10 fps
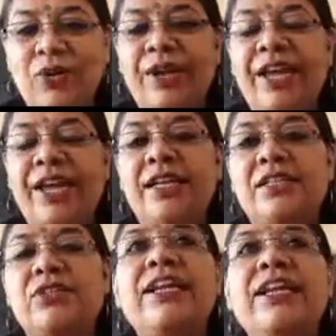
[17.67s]

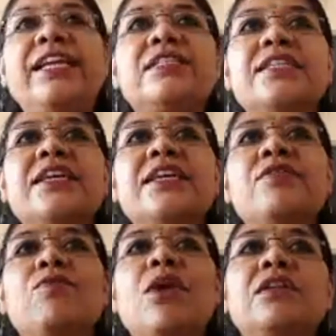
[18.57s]
Okay, so let us
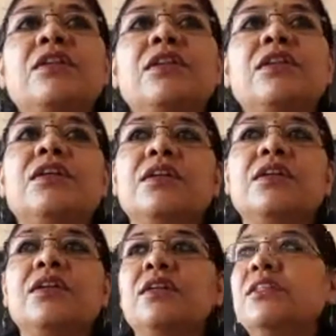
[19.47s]
see what
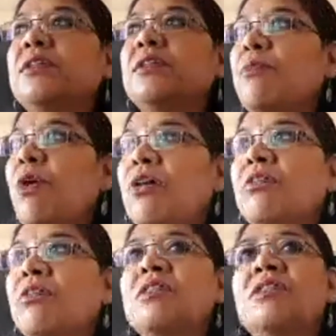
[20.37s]

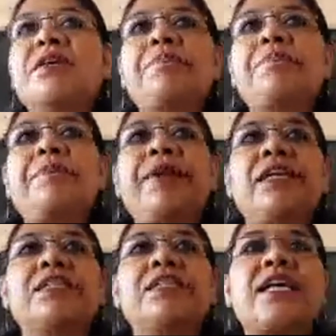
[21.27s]
democracy
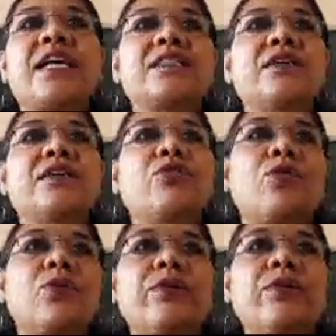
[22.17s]
plays as a
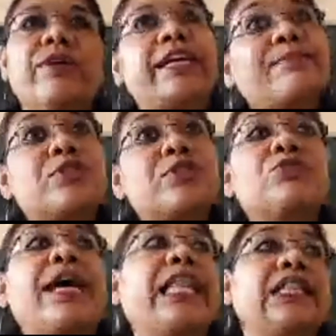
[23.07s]
role when it
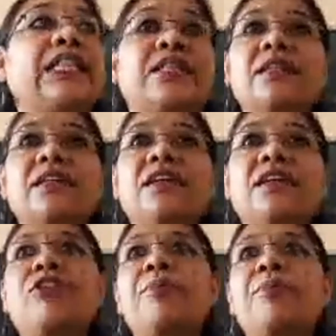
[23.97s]
comes to health.
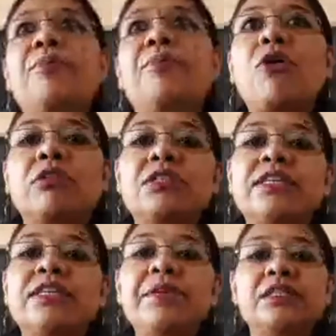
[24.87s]
Now,
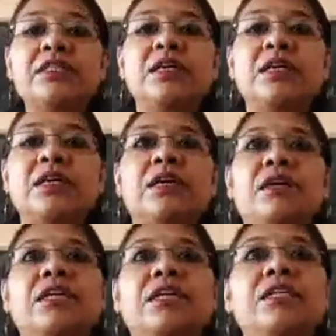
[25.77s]
democracy means
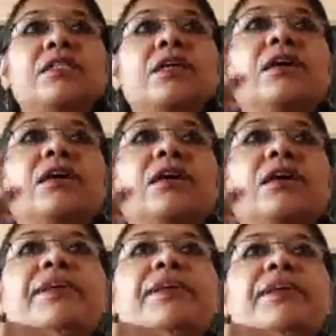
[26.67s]
it is the
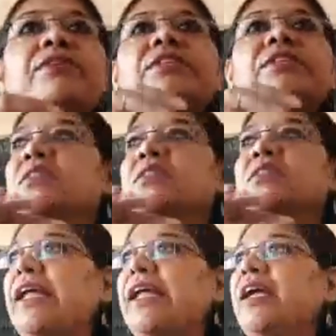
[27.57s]
government which is
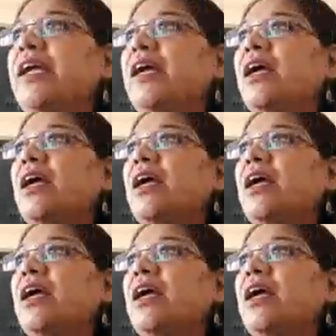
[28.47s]
running,